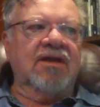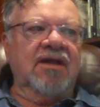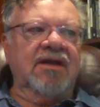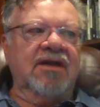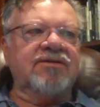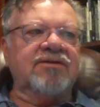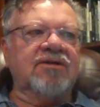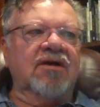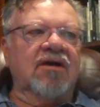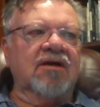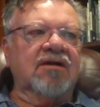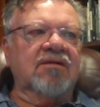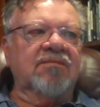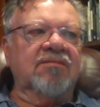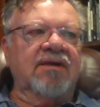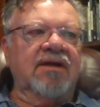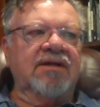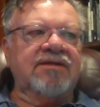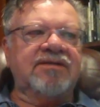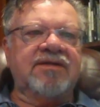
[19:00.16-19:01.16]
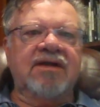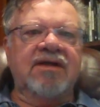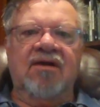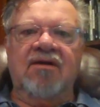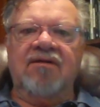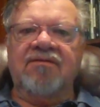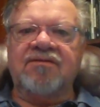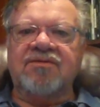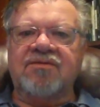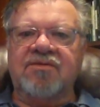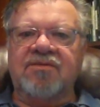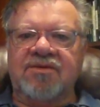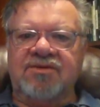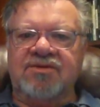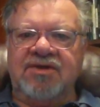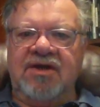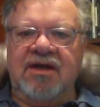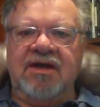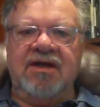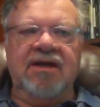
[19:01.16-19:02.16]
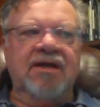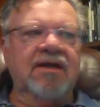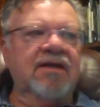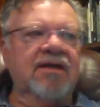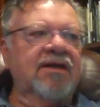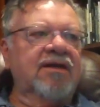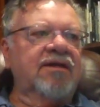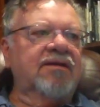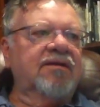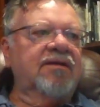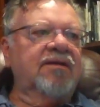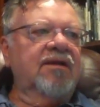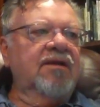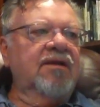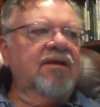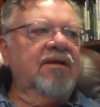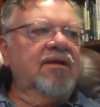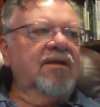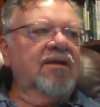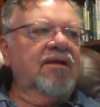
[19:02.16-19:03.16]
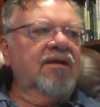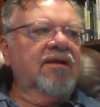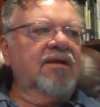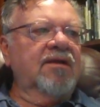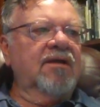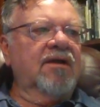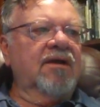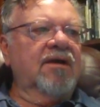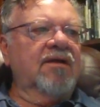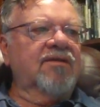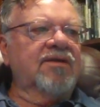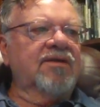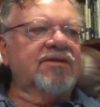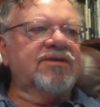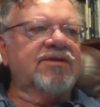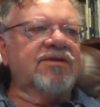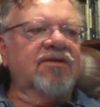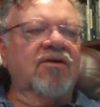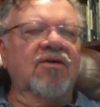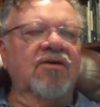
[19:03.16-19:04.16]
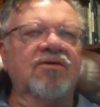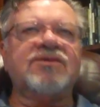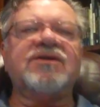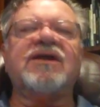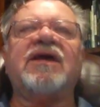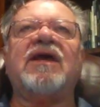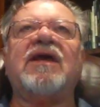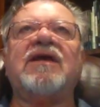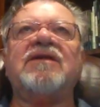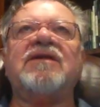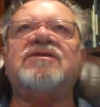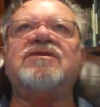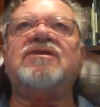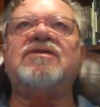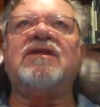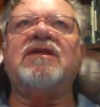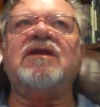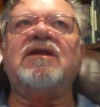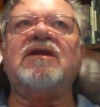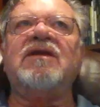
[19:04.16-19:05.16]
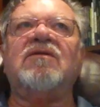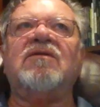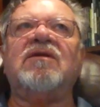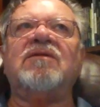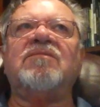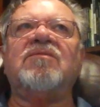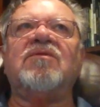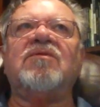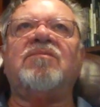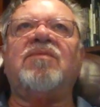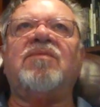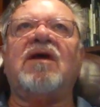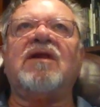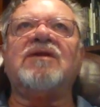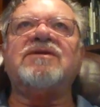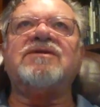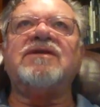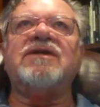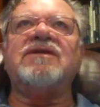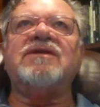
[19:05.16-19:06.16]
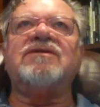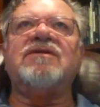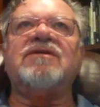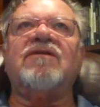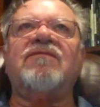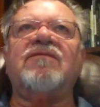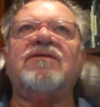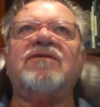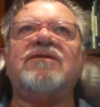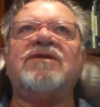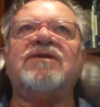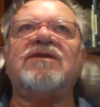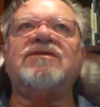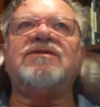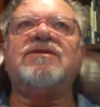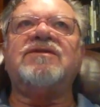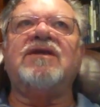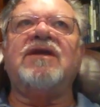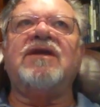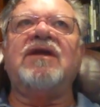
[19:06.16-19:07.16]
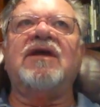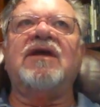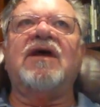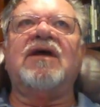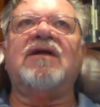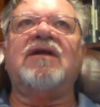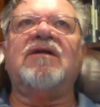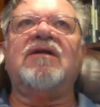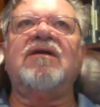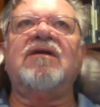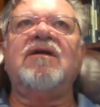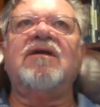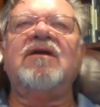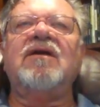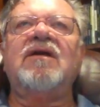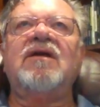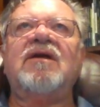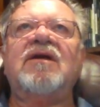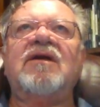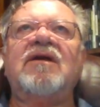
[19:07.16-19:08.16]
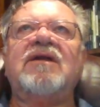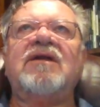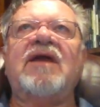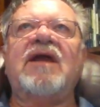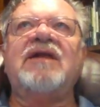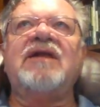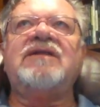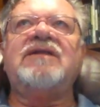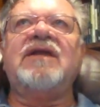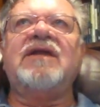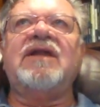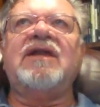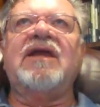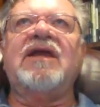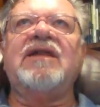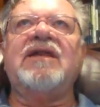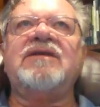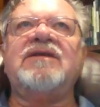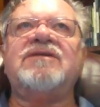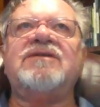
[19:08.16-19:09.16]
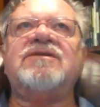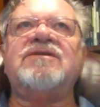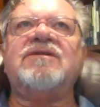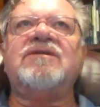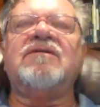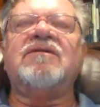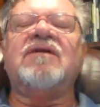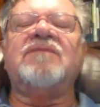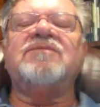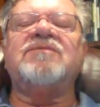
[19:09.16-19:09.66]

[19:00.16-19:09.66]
a lot of talk about tariffs with China, and this goes against the neoliberal policies of since the 1990s,